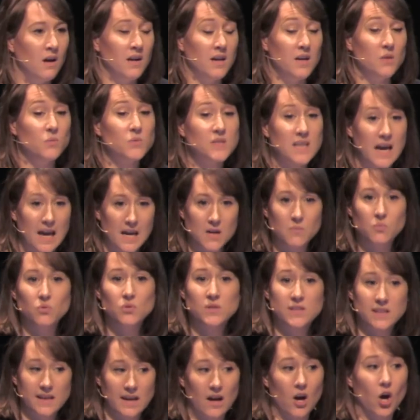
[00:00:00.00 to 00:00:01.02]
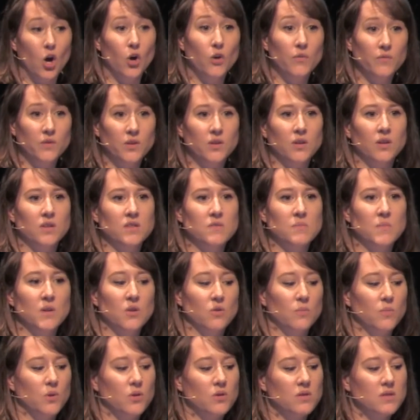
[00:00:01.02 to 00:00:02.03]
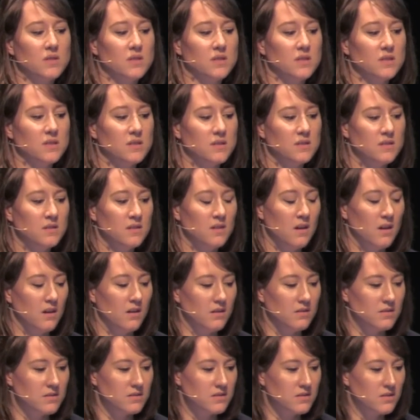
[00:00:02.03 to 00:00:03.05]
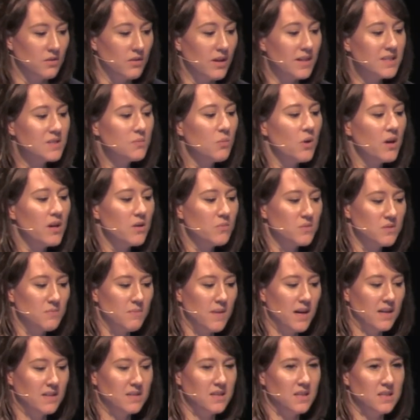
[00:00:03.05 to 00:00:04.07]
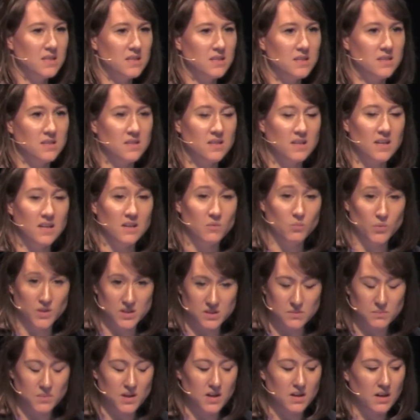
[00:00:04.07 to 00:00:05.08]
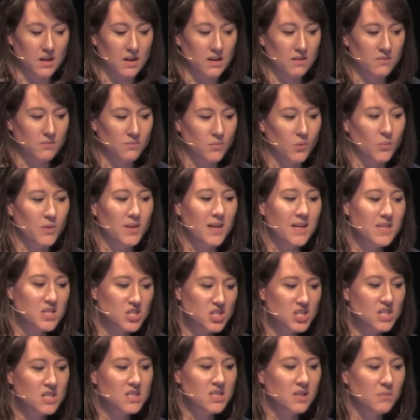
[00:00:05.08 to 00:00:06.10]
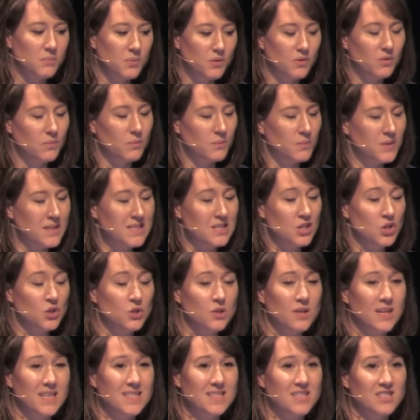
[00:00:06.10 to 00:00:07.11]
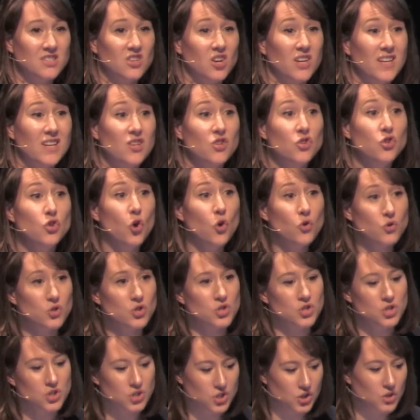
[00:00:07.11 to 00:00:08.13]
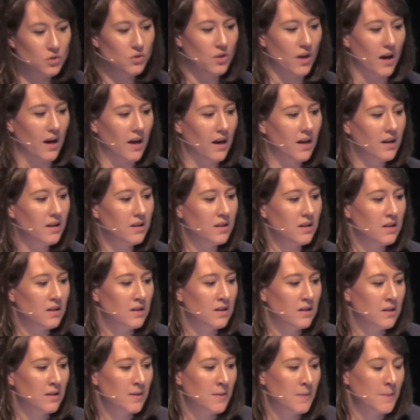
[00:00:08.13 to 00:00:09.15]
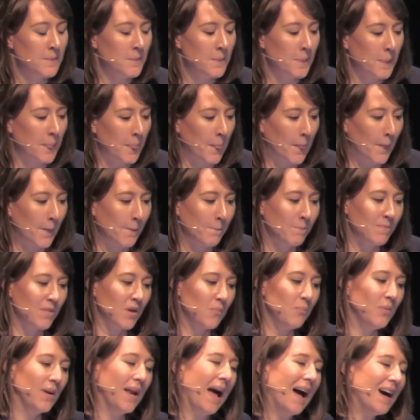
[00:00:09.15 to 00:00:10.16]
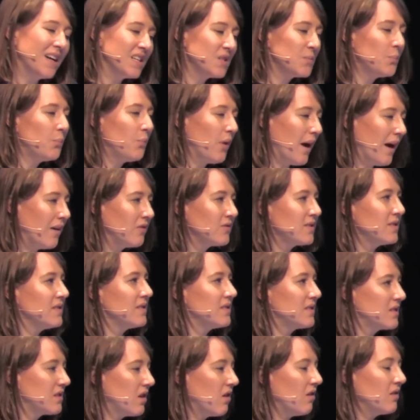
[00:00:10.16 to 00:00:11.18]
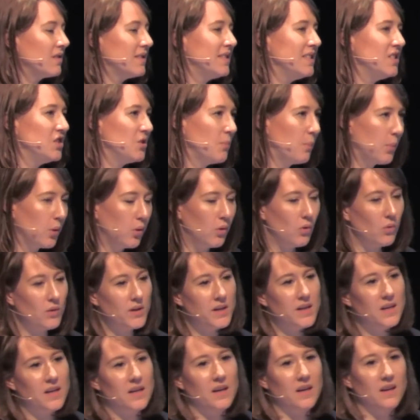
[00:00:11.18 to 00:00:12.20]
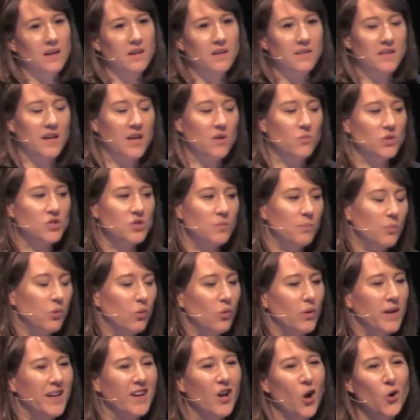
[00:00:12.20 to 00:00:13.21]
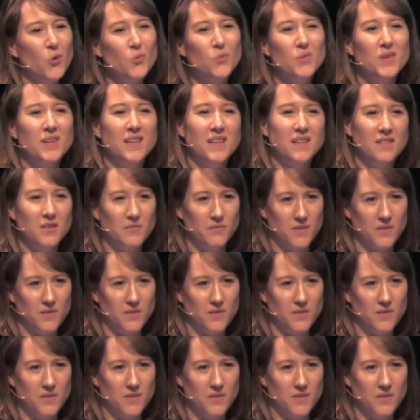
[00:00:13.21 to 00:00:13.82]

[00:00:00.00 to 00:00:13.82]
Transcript: it was able to get over those middle boxes. So that's why it was mandated with Speedy. But with HTTP2, they decided not to do that. But as browsers started deploying it, they were deploying only the